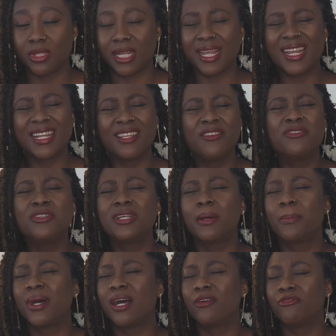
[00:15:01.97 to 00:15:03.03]
that, and even
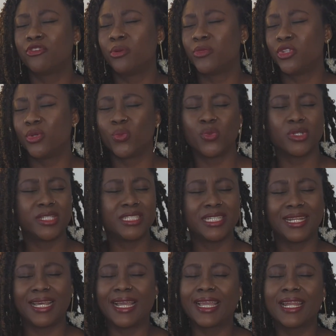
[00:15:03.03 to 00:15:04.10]
apart from you're worthy,
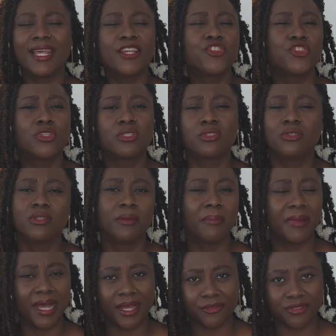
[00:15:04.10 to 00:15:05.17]
like let's just do the
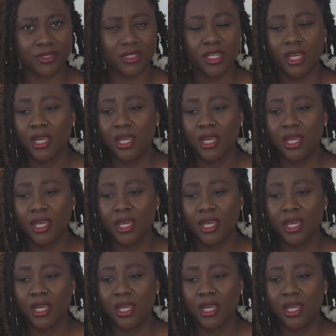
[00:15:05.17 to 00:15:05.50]
maths.